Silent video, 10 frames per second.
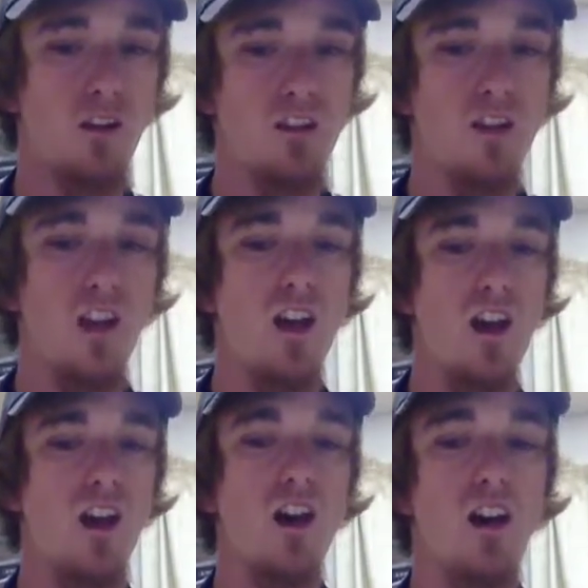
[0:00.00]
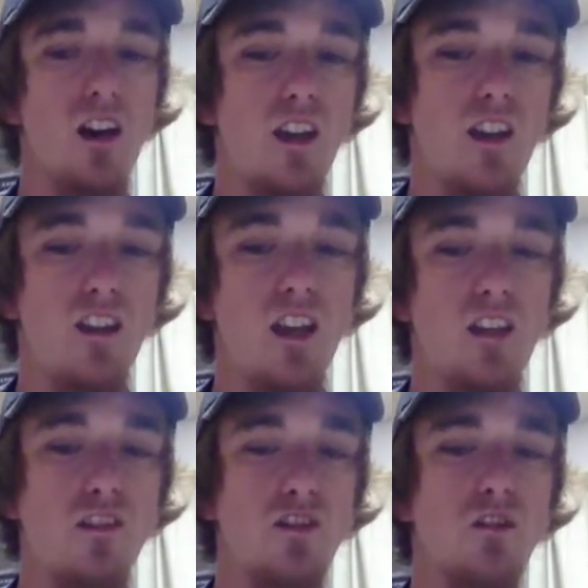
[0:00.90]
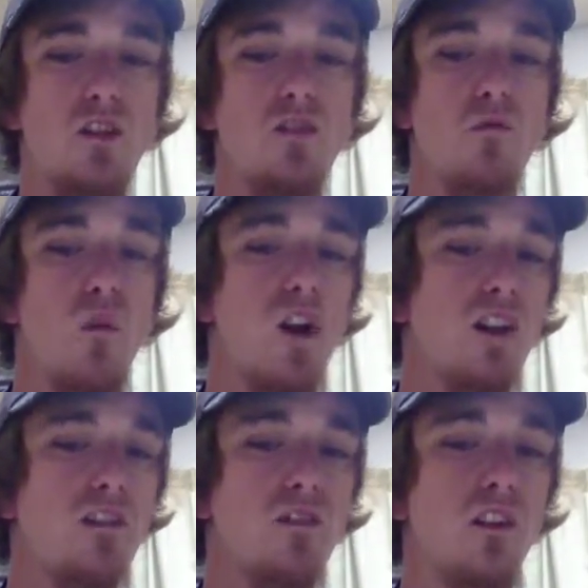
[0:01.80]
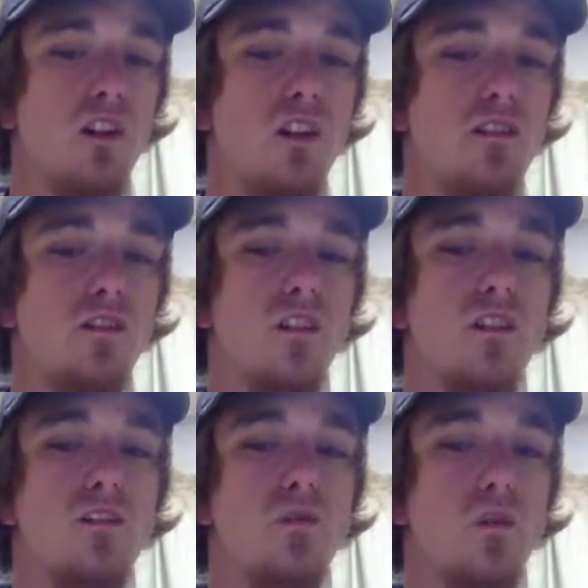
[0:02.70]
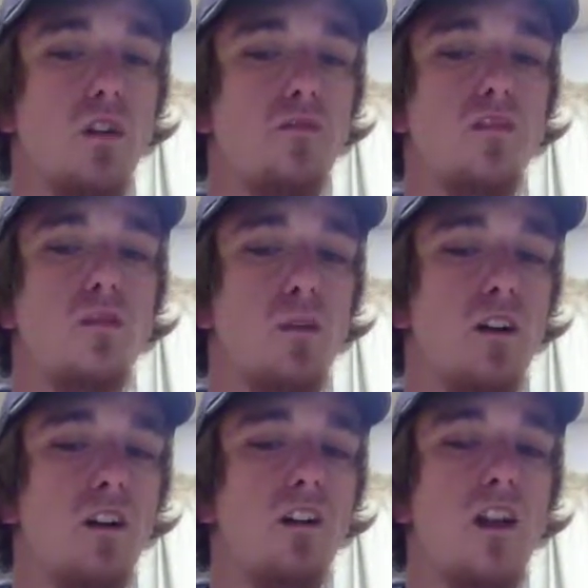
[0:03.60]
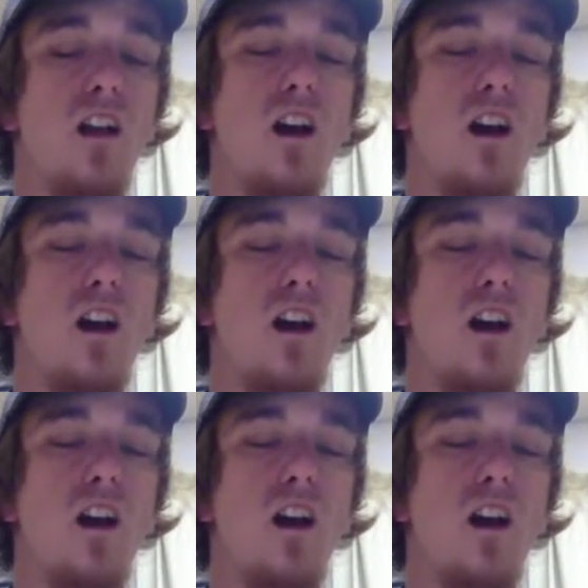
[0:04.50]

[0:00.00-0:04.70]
Which in your Christian walk, it's your sword of the Spirit.